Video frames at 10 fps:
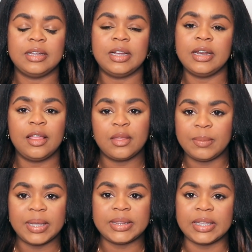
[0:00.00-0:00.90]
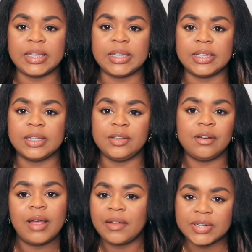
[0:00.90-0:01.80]
another big thing. You
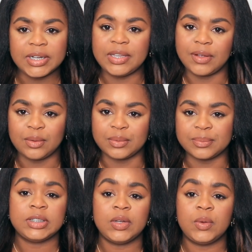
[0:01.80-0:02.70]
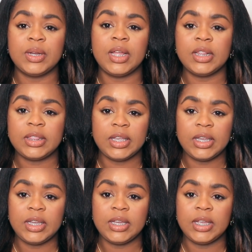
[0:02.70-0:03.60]
don't have to leave home. So another
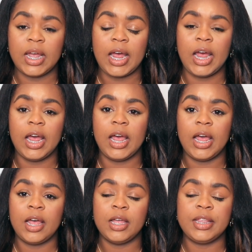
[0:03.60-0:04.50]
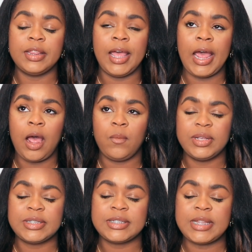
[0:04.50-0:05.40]
thing that I
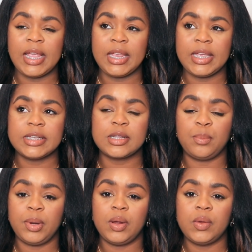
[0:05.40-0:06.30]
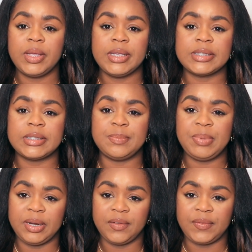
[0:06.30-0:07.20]
would state is a pro is
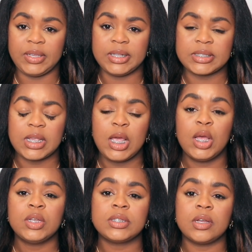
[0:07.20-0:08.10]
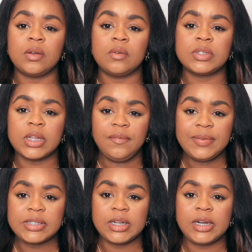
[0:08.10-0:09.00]
benefits. So some
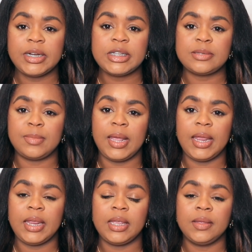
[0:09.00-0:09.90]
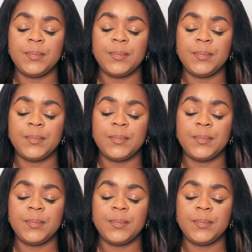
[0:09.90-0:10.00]
facilities may